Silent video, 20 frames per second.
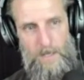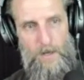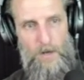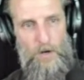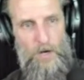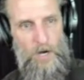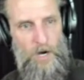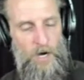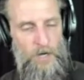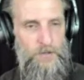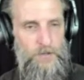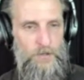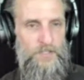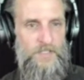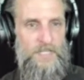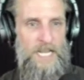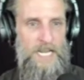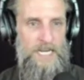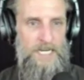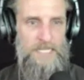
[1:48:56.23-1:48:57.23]

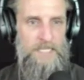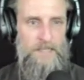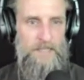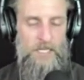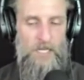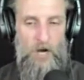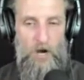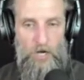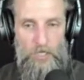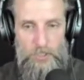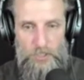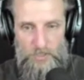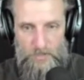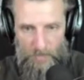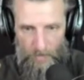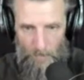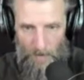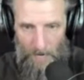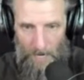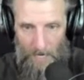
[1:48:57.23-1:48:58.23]
Understanding the
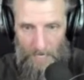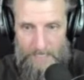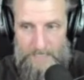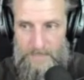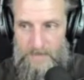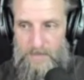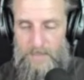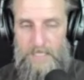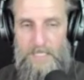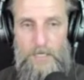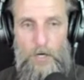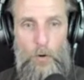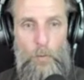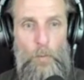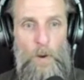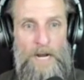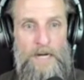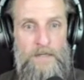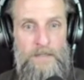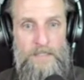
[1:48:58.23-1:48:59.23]
conscious mind is the
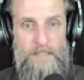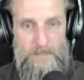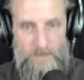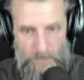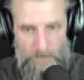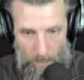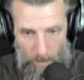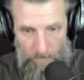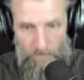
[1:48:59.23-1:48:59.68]
awareness of